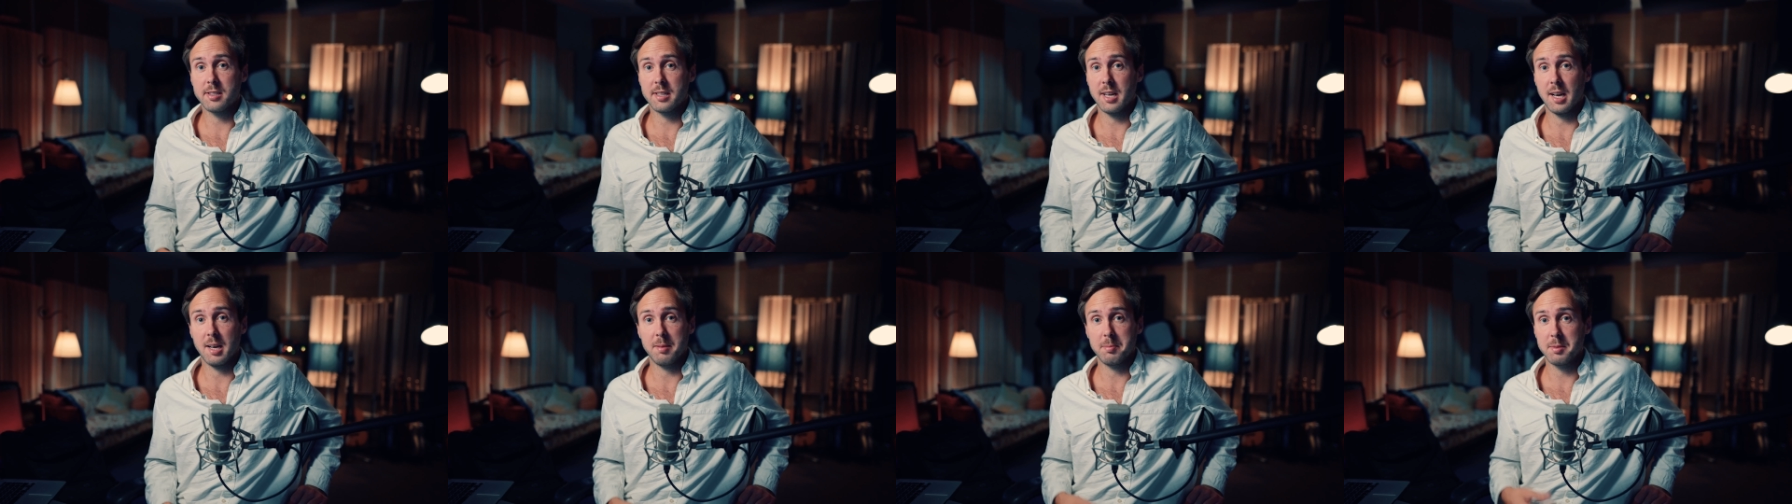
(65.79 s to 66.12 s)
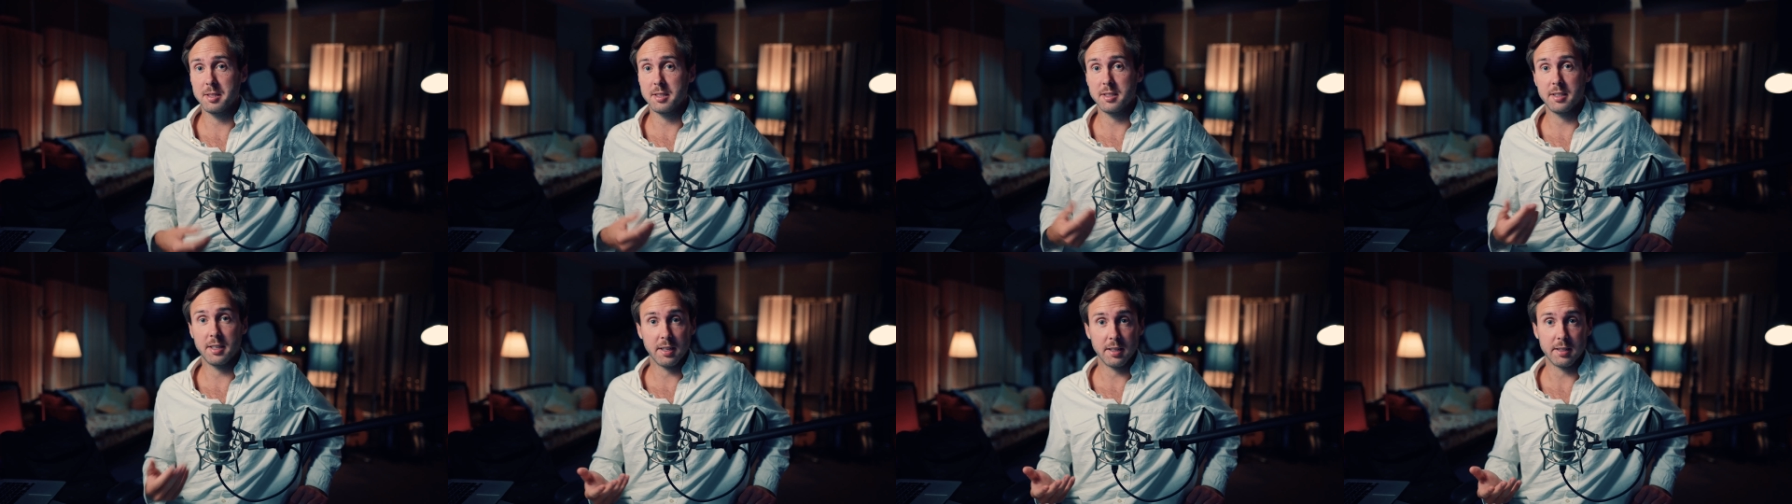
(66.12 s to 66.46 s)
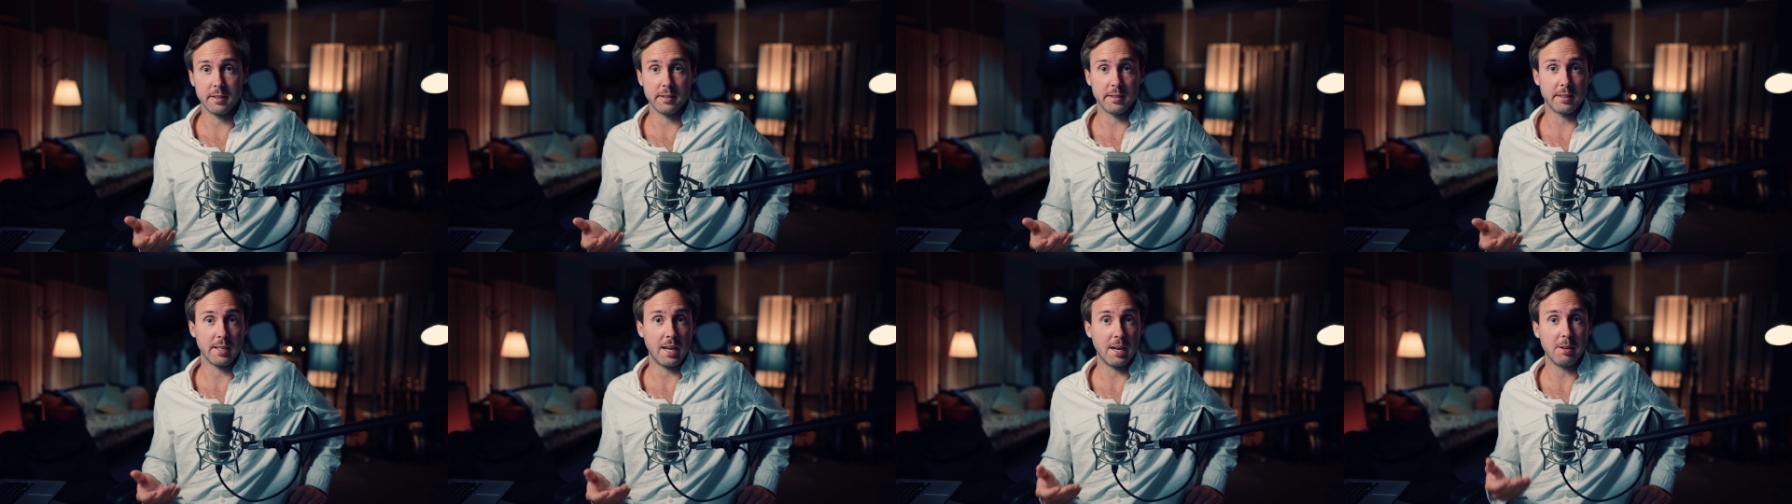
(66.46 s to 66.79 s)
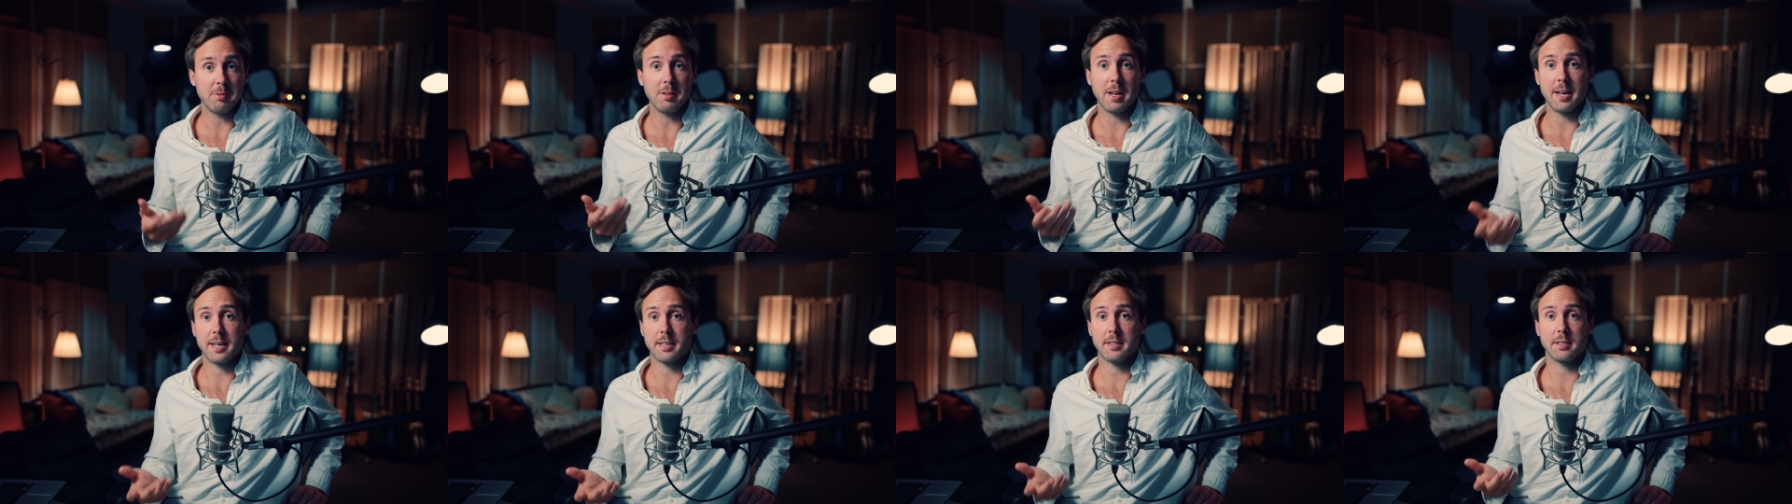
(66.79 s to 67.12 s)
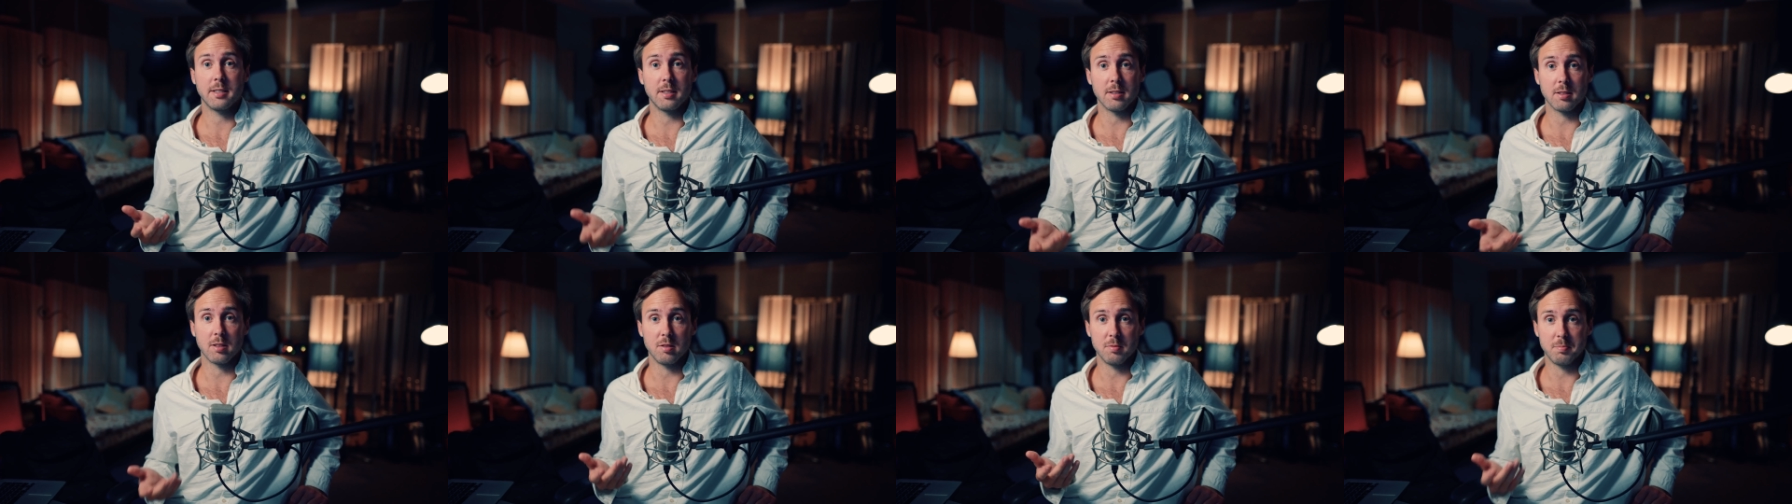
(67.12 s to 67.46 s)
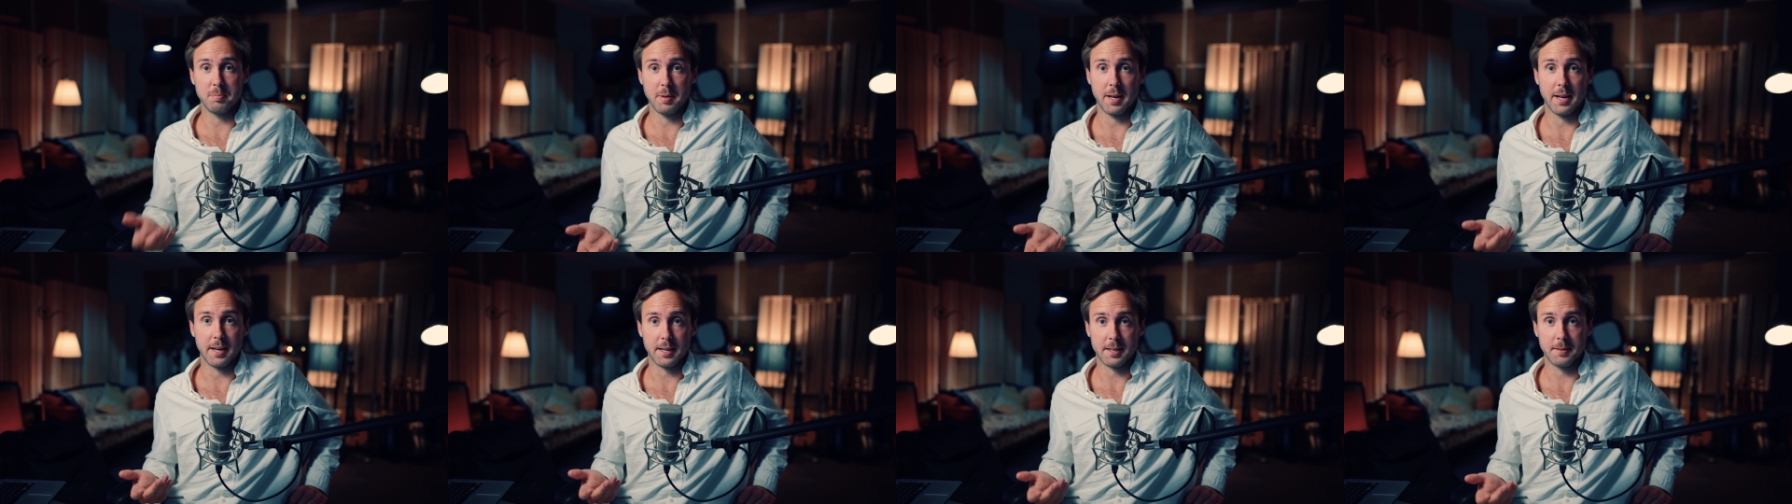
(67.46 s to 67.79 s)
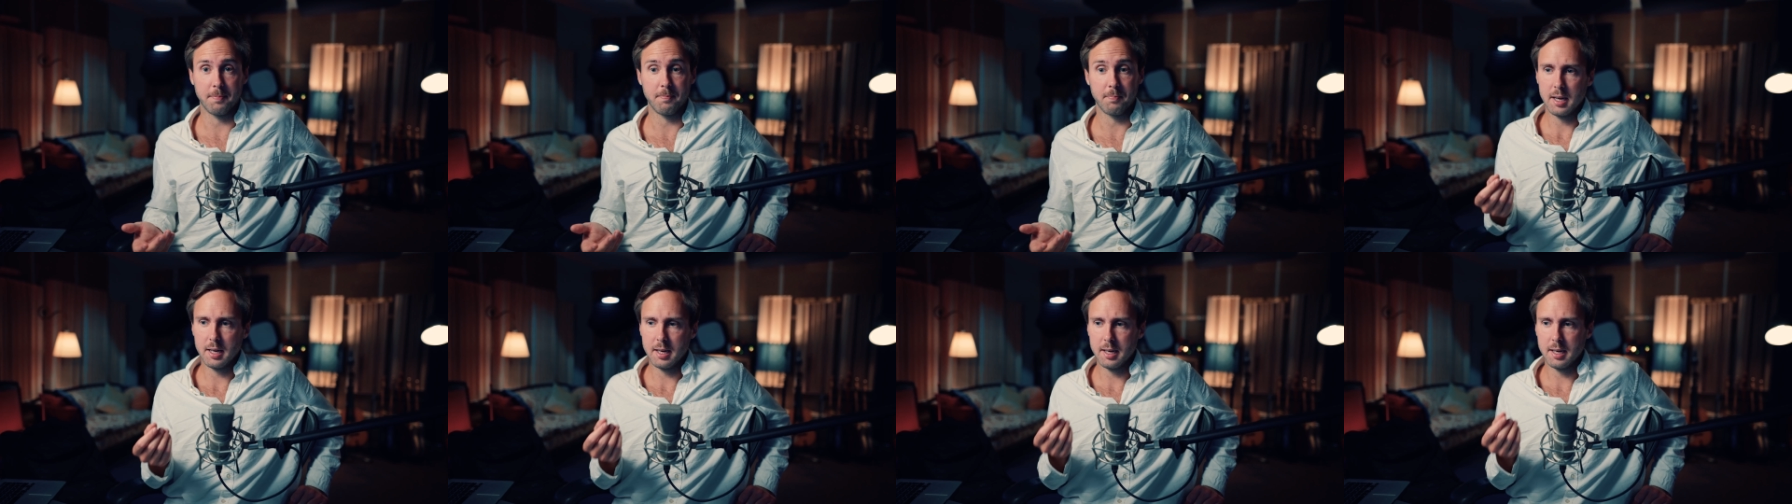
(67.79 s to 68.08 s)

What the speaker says: time in years, I will actually go back.